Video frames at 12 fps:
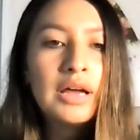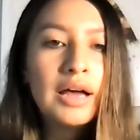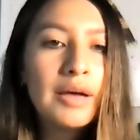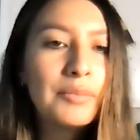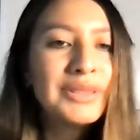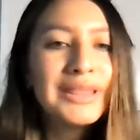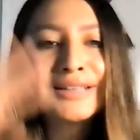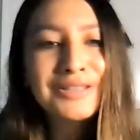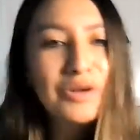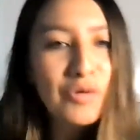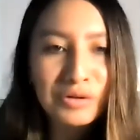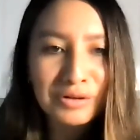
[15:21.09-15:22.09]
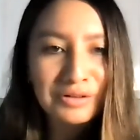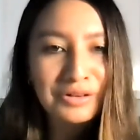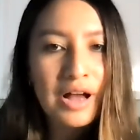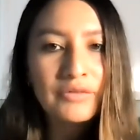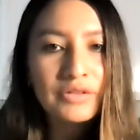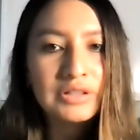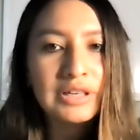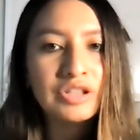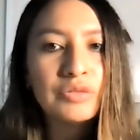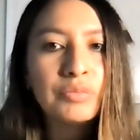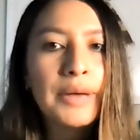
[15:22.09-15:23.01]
but that's a whole nother conversation.